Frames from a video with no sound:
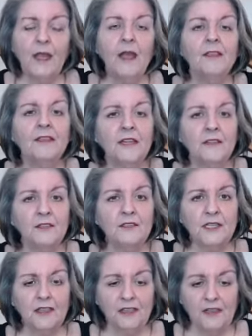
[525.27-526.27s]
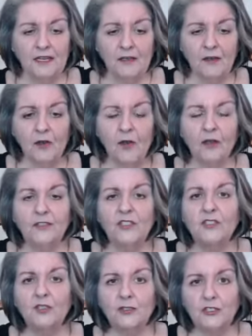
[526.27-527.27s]
Then there's a thing called
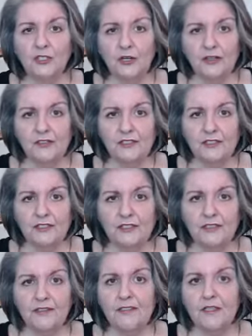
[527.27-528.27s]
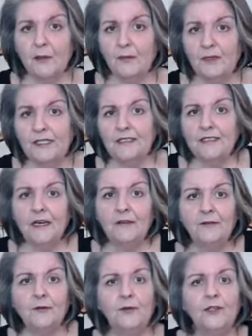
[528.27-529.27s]
surcharges. There's companies that
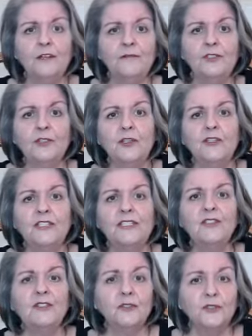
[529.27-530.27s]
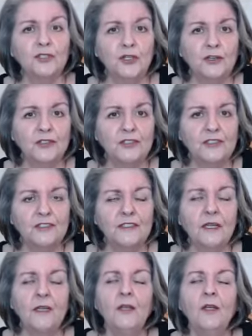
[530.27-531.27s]
I've heard of charging surcharges
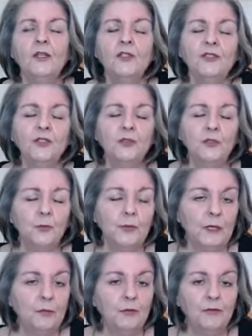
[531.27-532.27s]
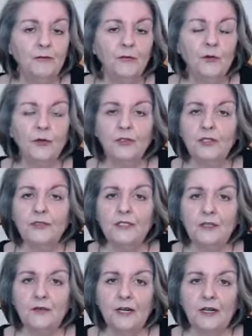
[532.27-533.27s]
to people for using
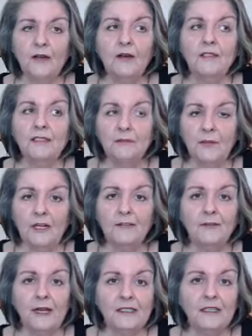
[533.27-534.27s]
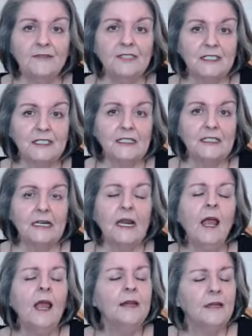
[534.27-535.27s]
credit cards. As a matter of fact, I've seen it.
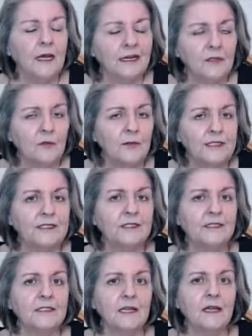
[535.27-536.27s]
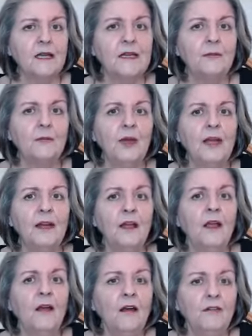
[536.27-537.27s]
Not in recent time, but
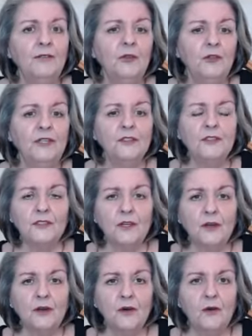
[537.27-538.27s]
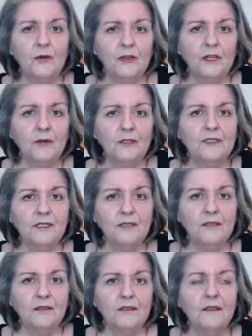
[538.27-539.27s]
a few years ago, there was
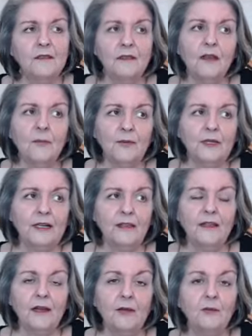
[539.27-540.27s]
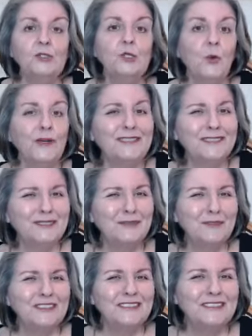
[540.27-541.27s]
a company that I was going to do
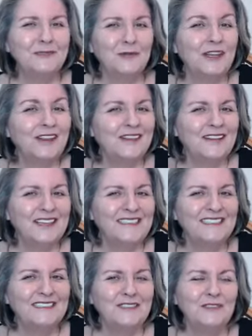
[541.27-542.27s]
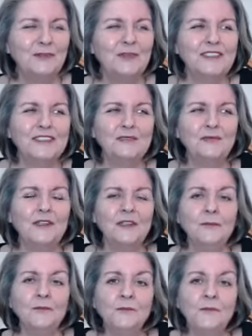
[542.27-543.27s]
business with. I didn't do business with
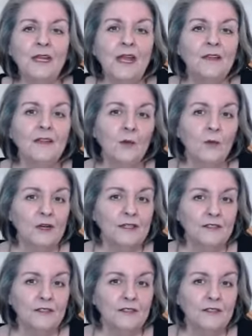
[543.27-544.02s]
them, that wanted